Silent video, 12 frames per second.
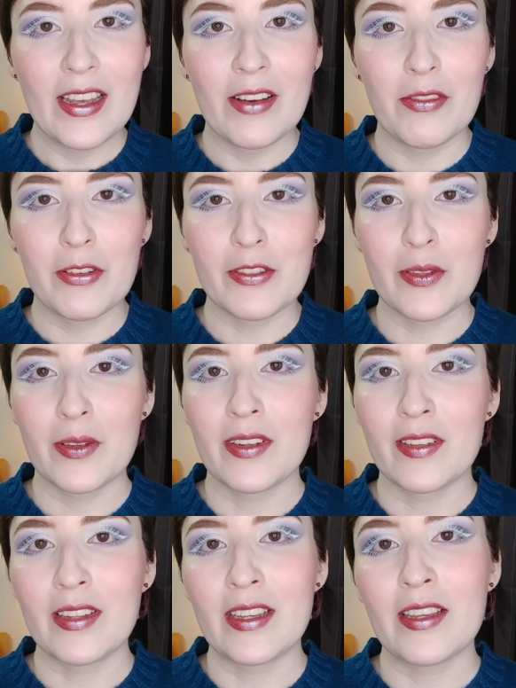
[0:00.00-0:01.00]
Of course, I'm going to
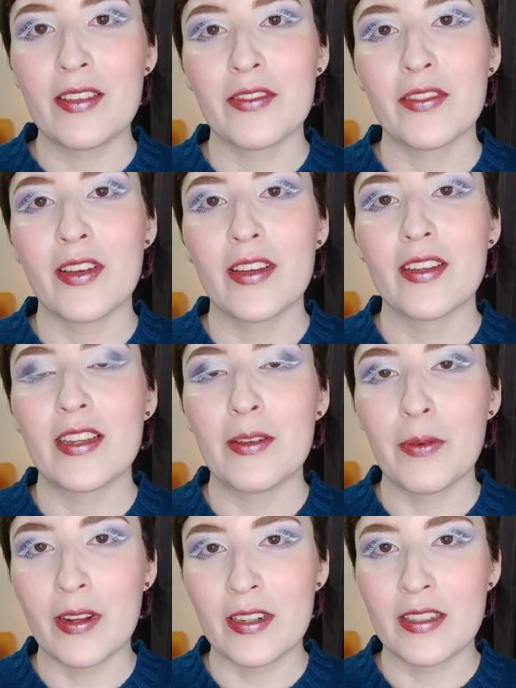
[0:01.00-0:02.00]
leave
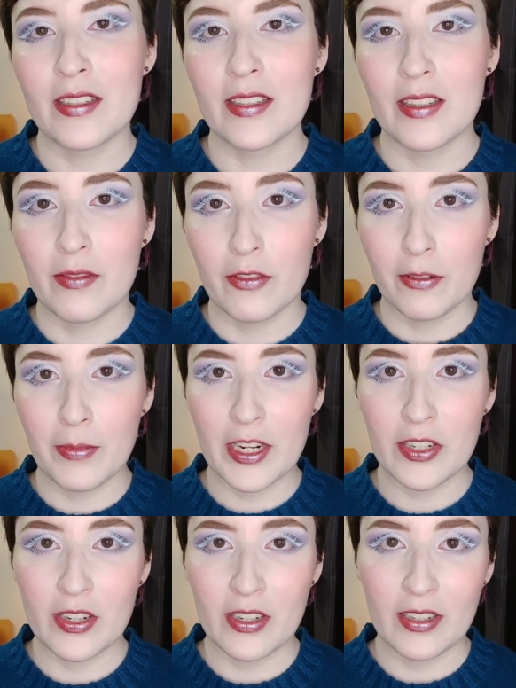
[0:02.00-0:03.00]
Yana's
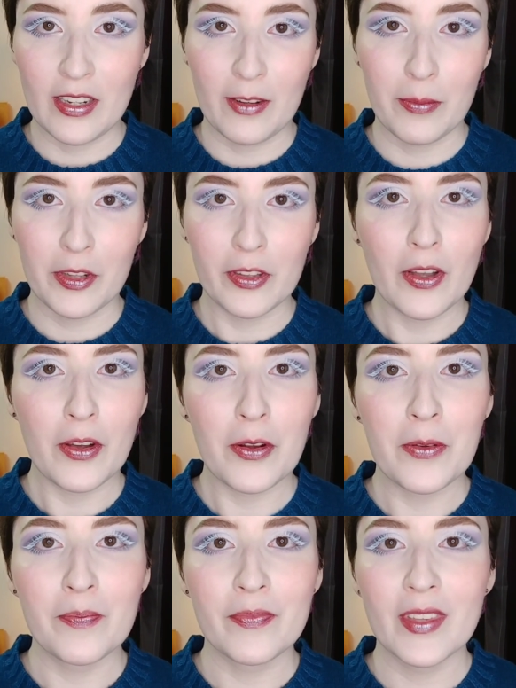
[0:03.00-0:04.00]
information down
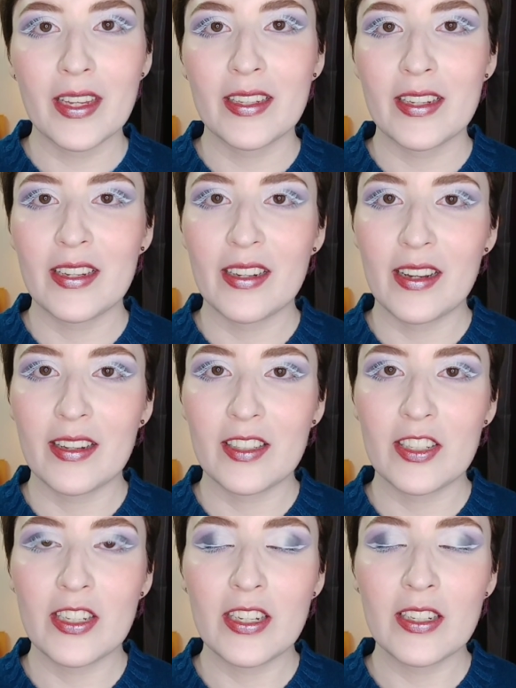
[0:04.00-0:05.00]
below.
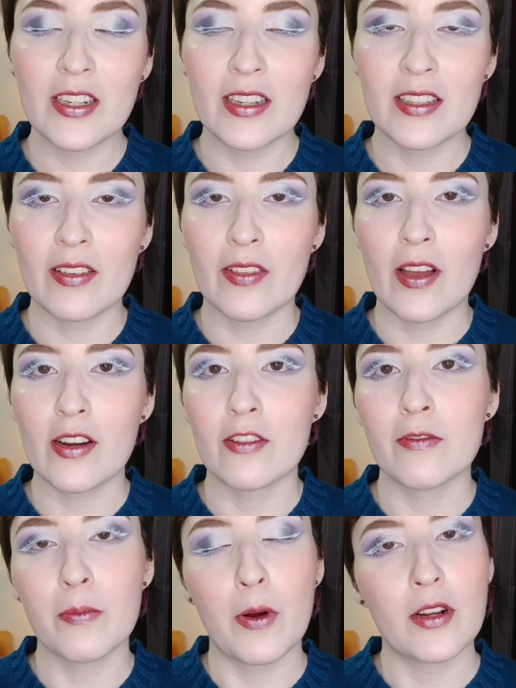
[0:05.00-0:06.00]
She does a lot
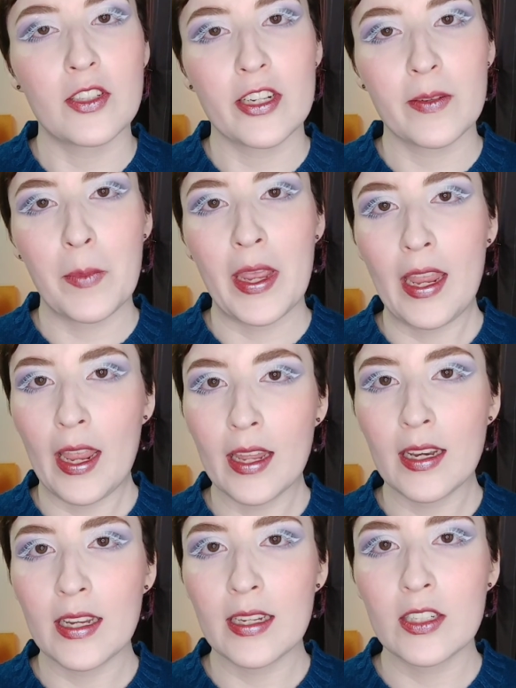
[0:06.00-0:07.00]
of project
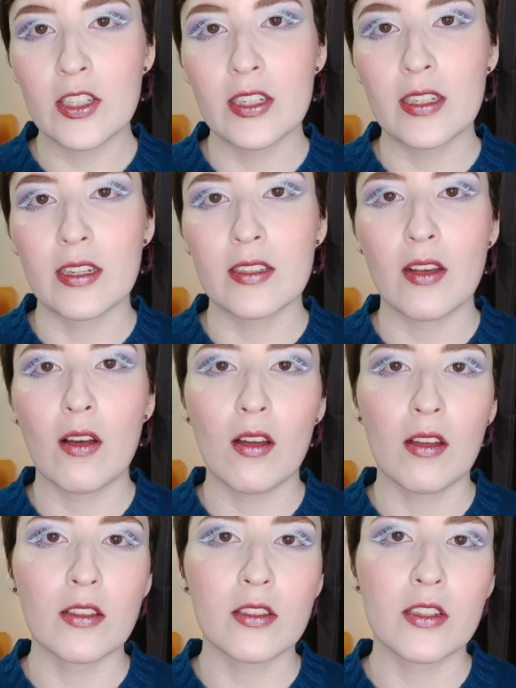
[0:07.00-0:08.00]
panning, she does
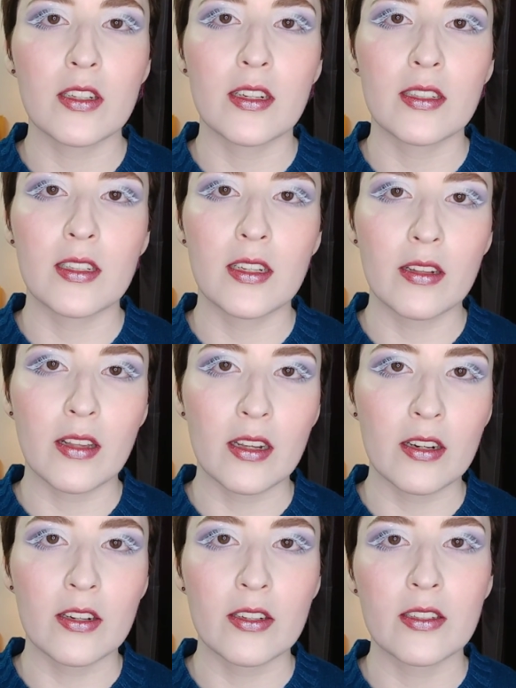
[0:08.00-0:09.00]
hauls, she does
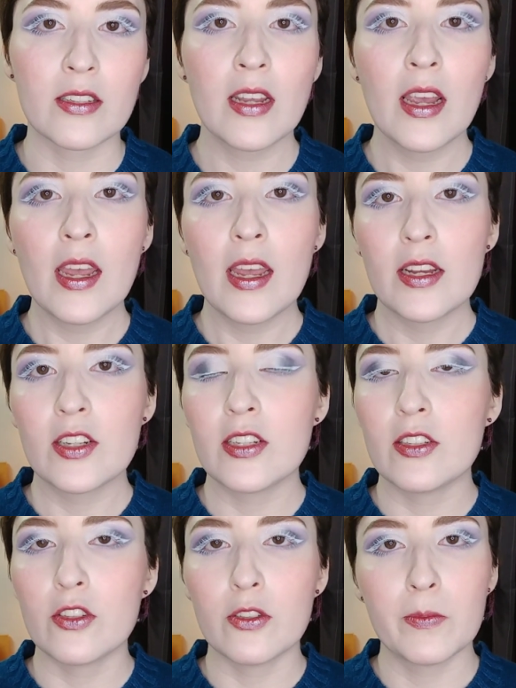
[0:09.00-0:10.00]
declutters, she
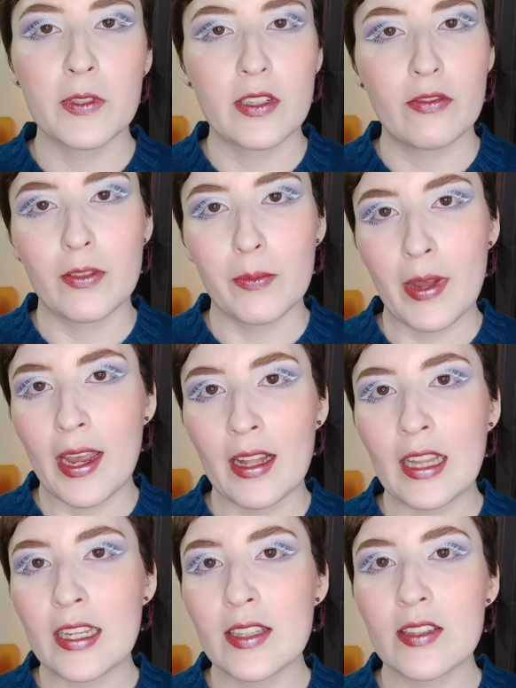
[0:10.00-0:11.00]
dupes different
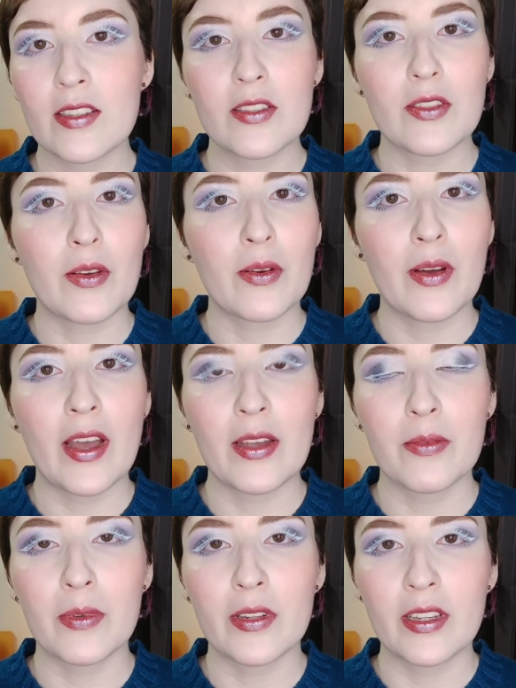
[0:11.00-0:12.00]
palettes, so I
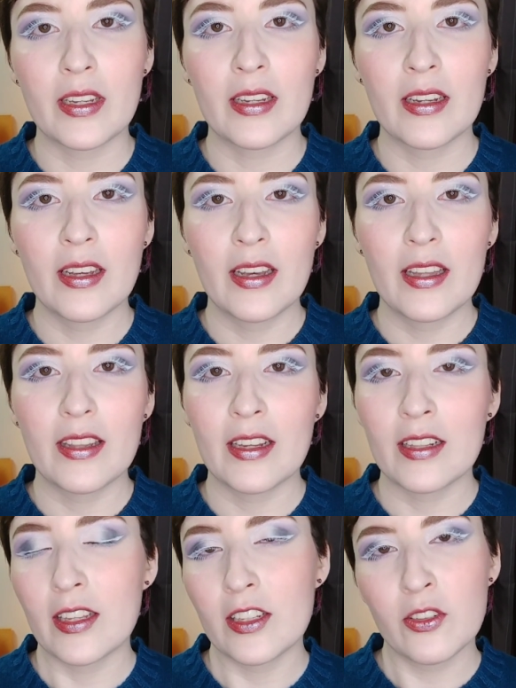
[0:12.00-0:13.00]
really
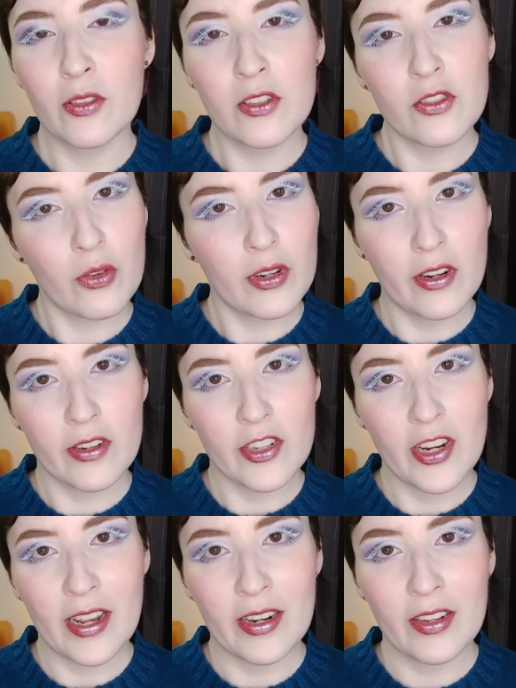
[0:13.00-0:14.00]
think that you'll enjoy her
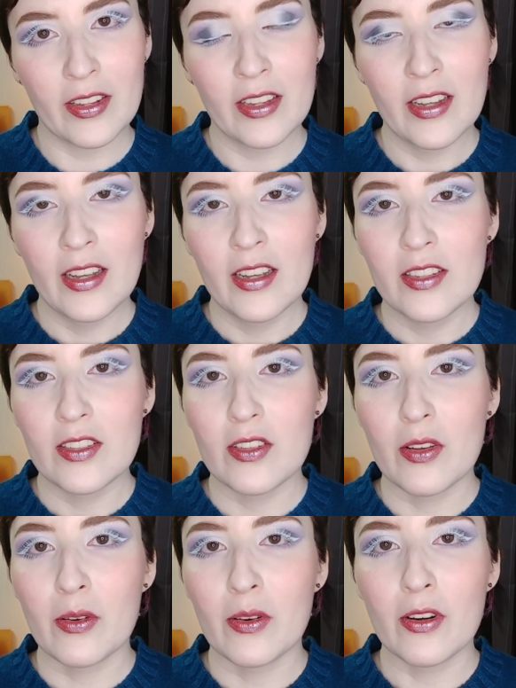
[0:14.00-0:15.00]
channel.
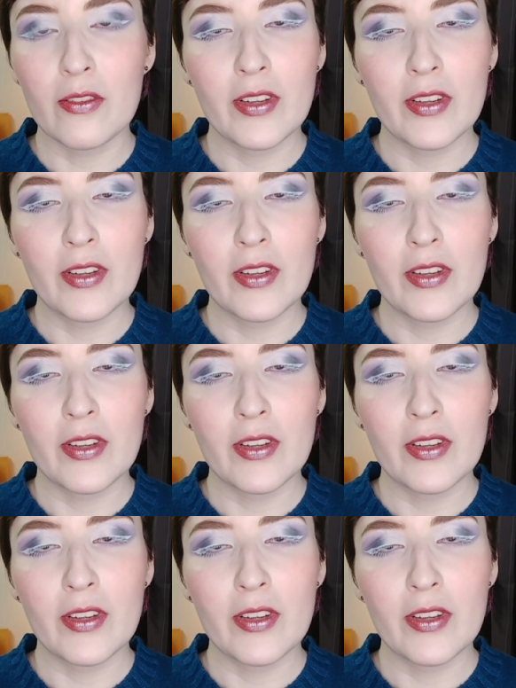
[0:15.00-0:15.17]
So her